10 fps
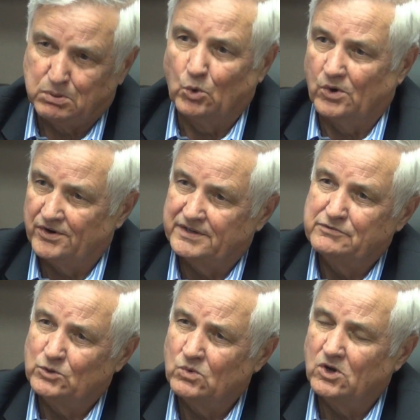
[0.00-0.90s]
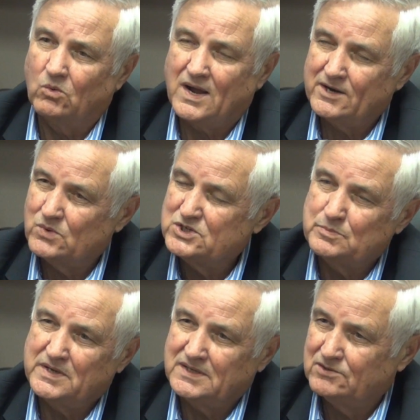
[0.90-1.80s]
board, if you will. Why are we
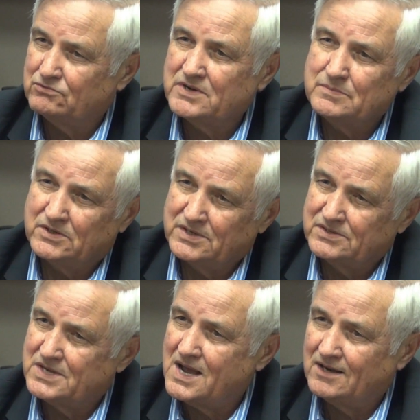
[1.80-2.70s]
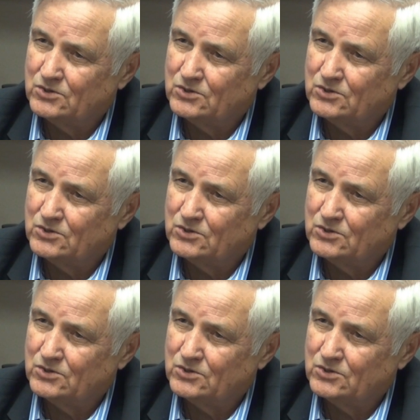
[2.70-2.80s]
spending $3 billion